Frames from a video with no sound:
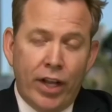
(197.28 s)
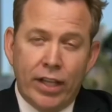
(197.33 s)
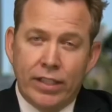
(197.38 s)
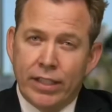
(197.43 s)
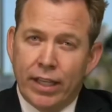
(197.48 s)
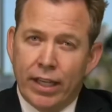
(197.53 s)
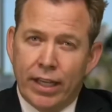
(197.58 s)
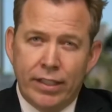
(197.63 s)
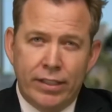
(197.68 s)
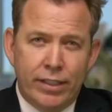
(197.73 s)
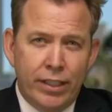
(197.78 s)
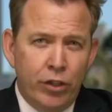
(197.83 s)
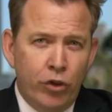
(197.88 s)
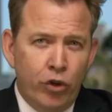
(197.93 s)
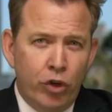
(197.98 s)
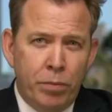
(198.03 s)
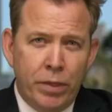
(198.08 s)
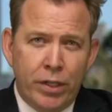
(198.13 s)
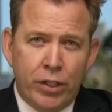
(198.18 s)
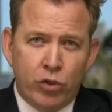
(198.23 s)
think it's going to
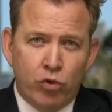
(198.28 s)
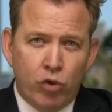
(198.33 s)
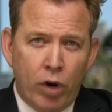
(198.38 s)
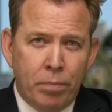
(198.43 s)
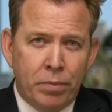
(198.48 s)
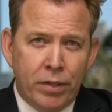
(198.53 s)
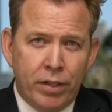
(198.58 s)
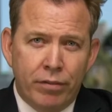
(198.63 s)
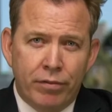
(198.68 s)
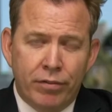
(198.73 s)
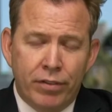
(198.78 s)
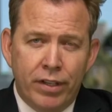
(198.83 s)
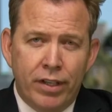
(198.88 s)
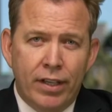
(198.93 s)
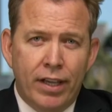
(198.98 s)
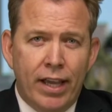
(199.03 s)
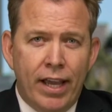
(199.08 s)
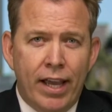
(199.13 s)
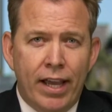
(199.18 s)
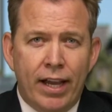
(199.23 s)
continue to be disruptive.
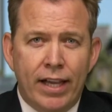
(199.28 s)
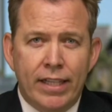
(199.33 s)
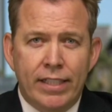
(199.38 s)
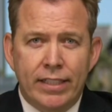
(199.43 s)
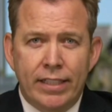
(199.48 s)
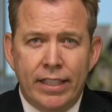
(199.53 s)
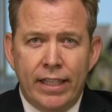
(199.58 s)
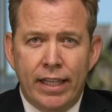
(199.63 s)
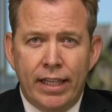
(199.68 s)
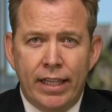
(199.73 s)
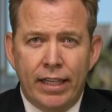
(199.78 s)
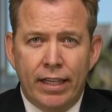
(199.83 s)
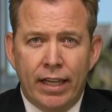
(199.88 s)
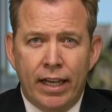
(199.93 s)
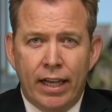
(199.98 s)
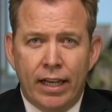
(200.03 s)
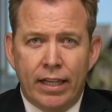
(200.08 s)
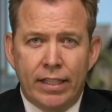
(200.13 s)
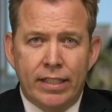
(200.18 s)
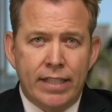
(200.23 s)
And I see
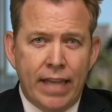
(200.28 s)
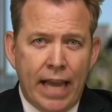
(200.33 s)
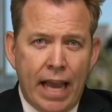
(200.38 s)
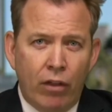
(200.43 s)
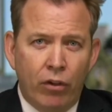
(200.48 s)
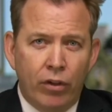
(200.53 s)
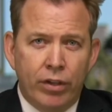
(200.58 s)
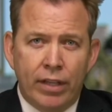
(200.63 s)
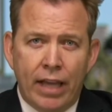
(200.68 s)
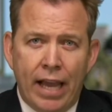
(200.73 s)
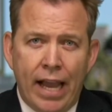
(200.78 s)
talent,